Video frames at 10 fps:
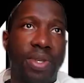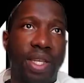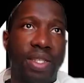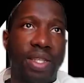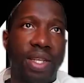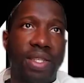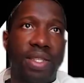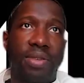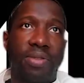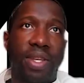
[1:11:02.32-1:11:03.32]
against
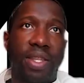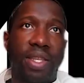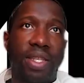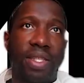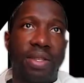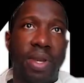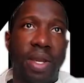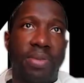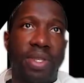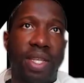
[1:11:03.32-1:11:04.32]
thyself that these
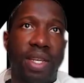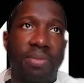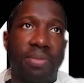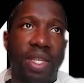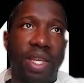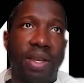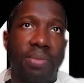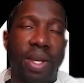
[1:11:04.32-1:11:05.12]
commandments cannot be kept